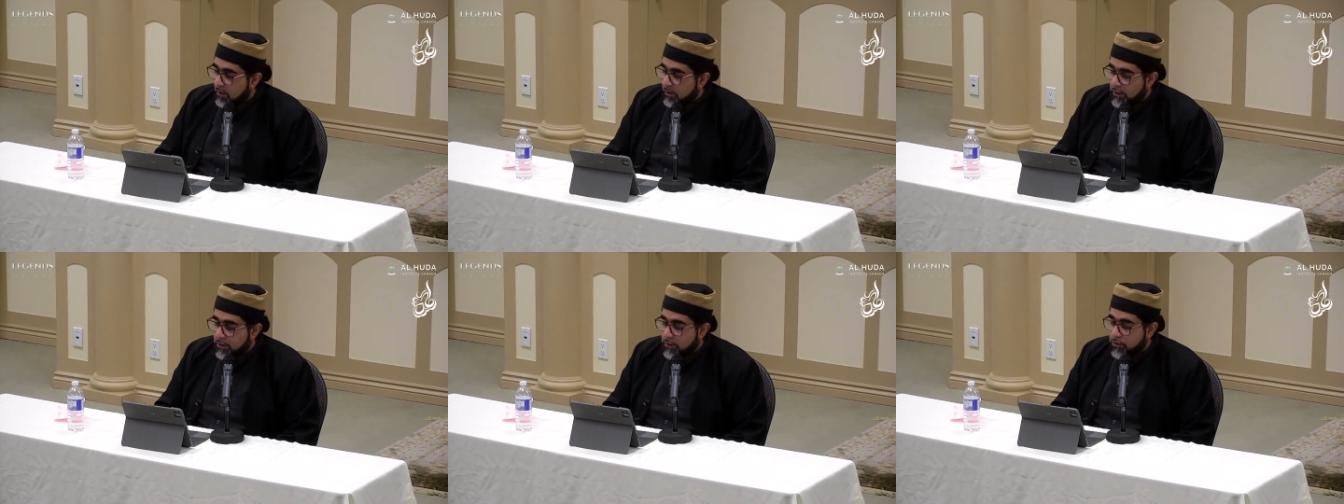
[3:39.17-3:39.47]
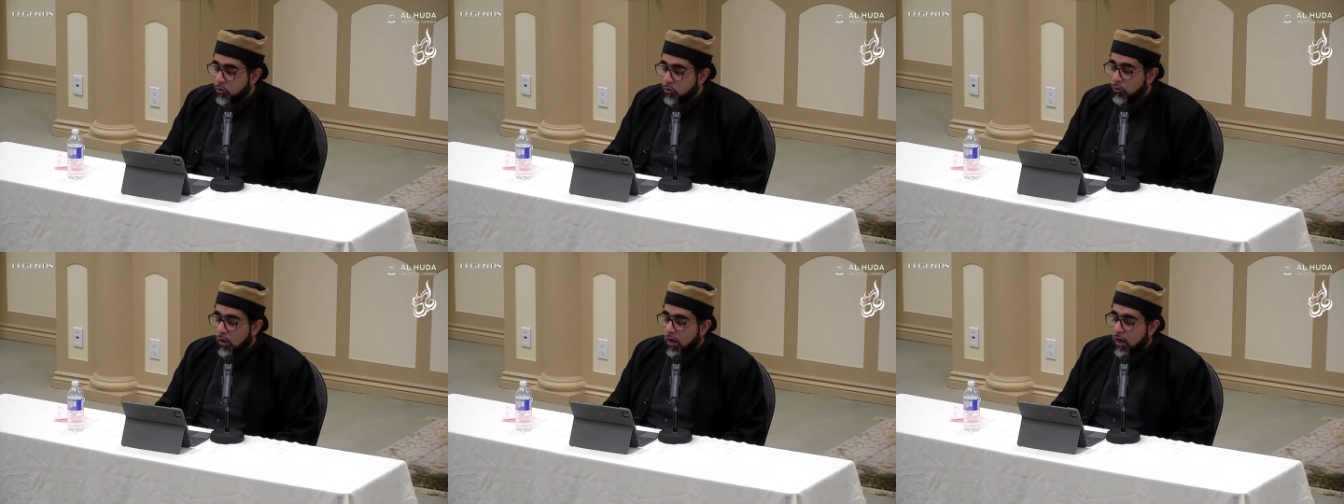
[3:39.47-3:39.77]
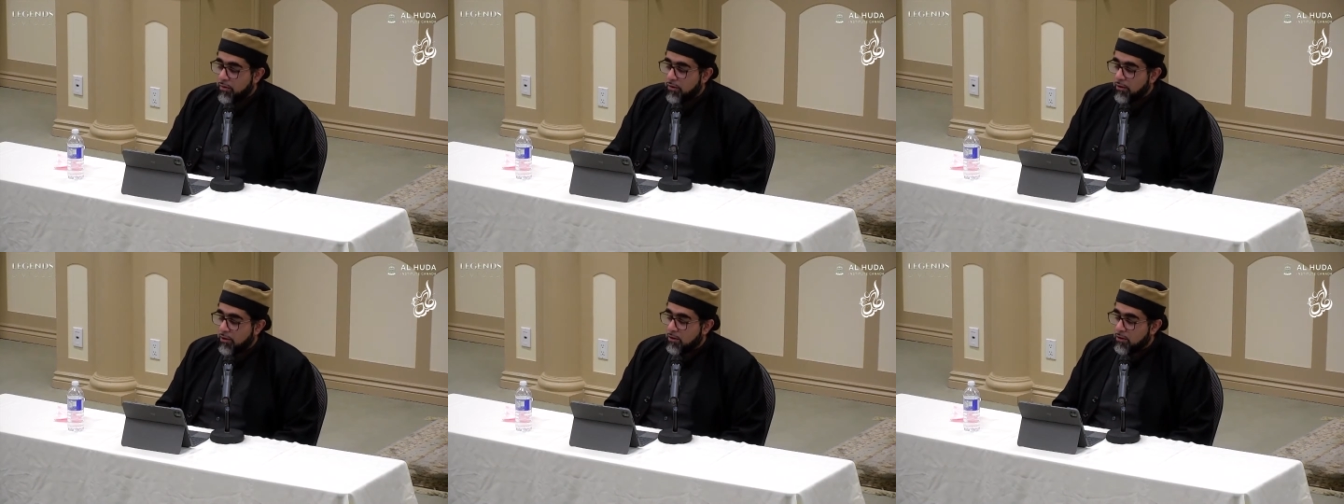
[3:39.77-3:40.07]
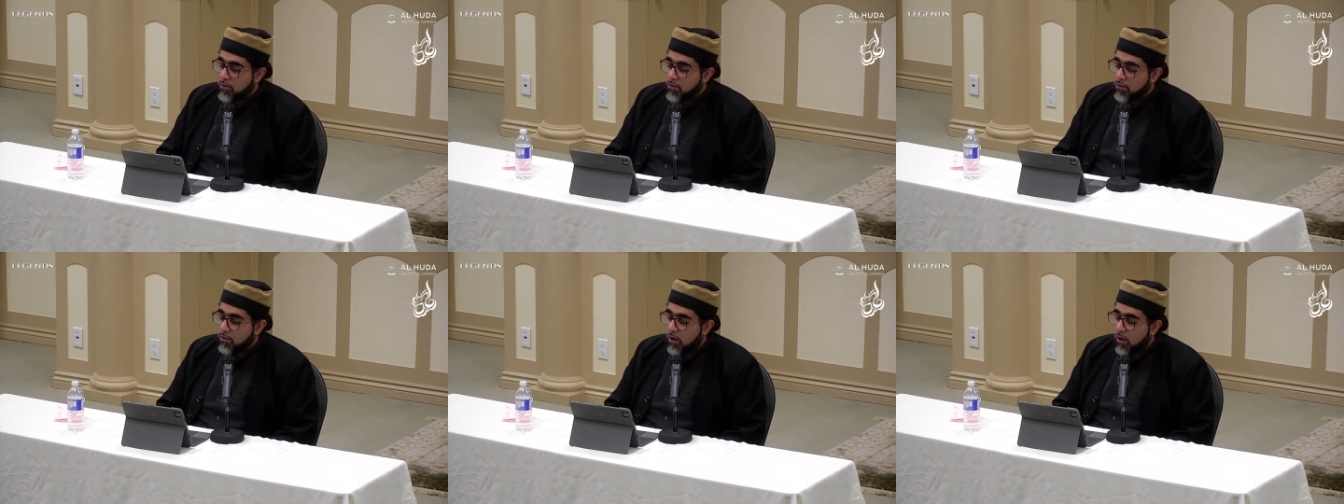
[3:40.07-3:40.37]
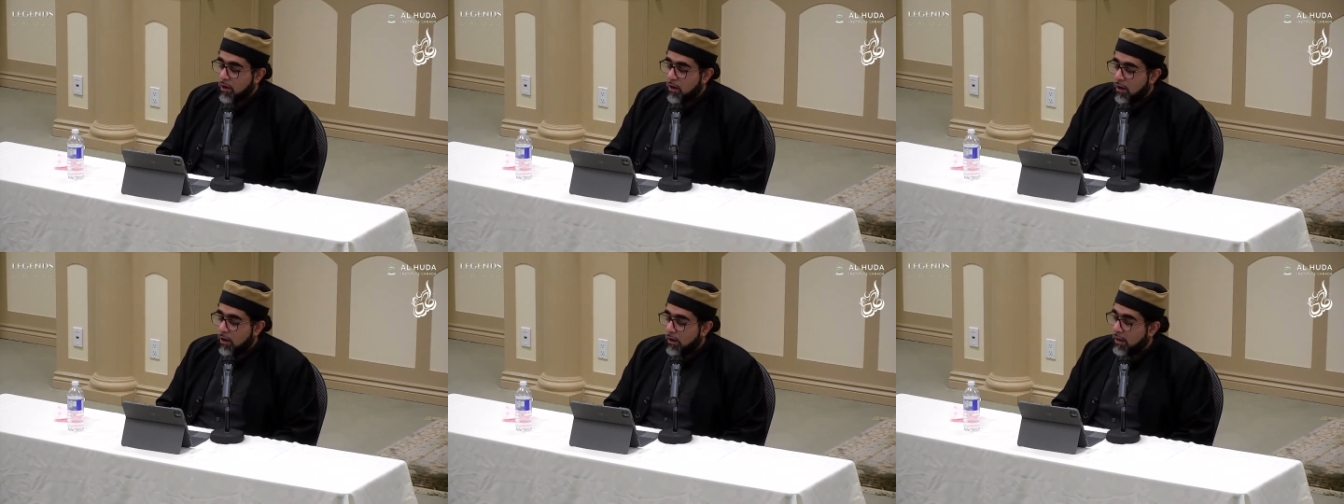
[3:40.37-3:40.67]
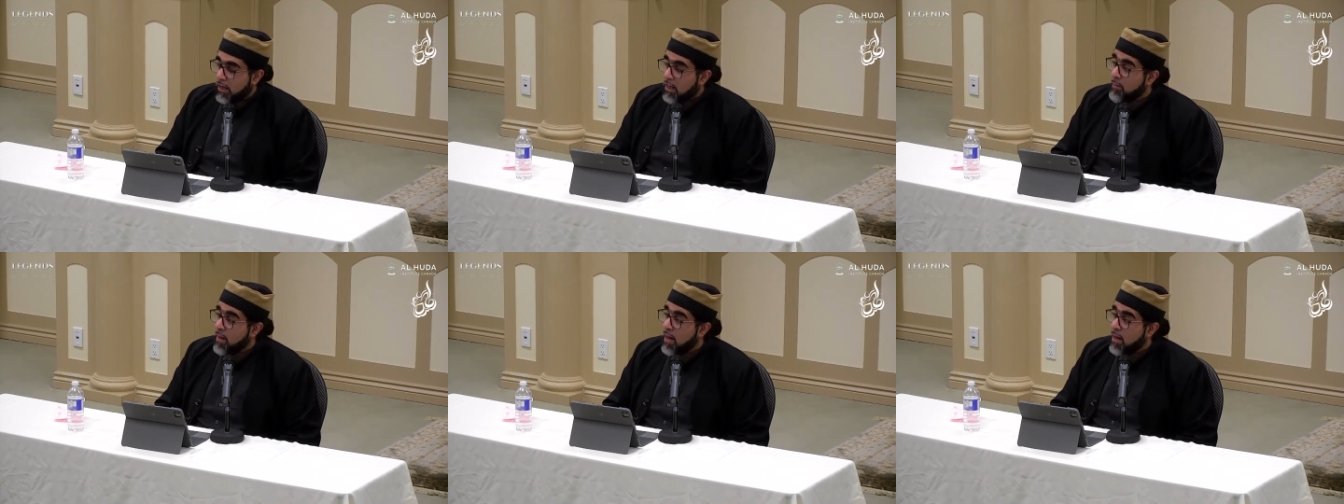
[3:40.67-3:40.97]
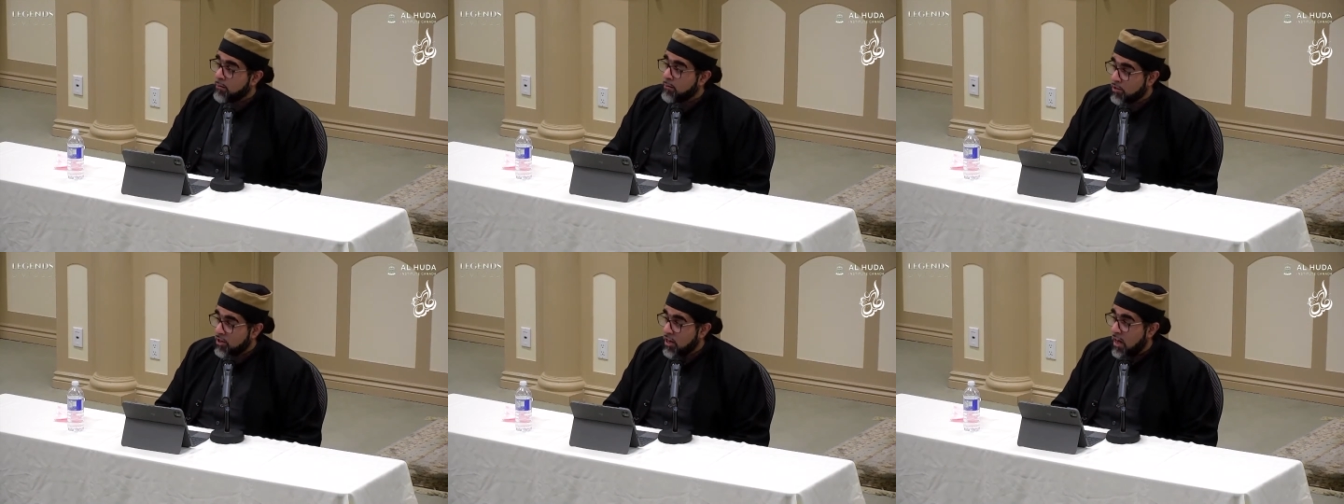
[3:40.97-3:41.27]
The two others are
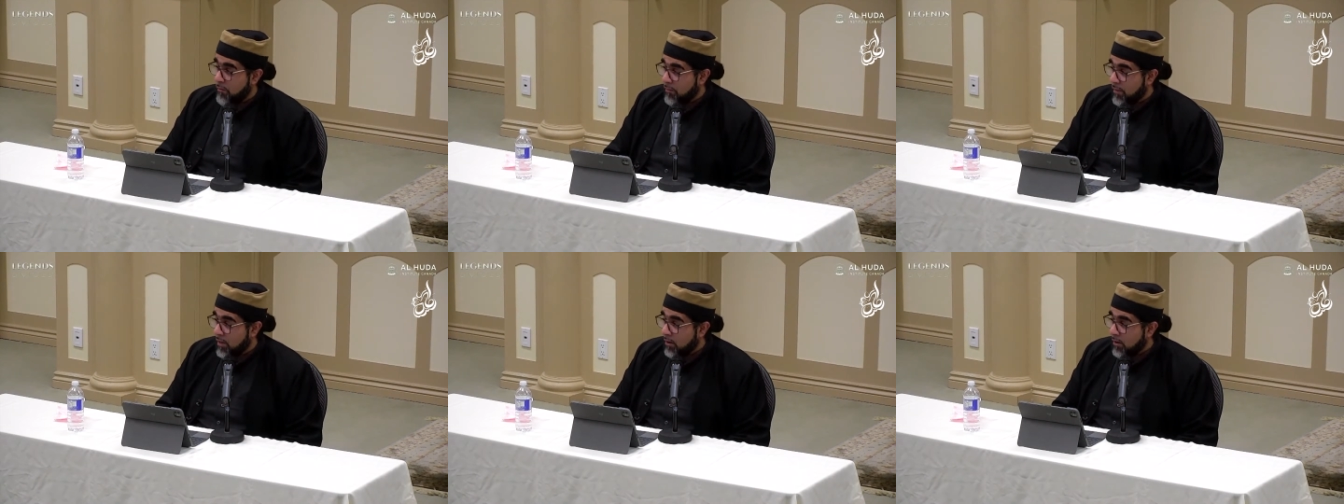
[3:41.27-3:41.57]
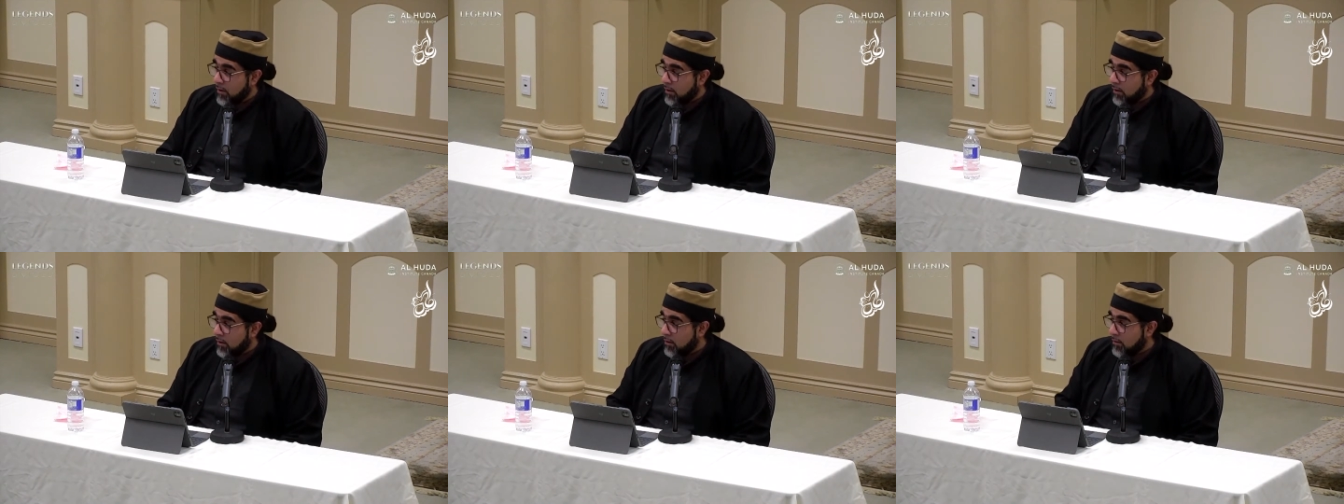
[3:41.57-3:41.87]
Imam Shamil.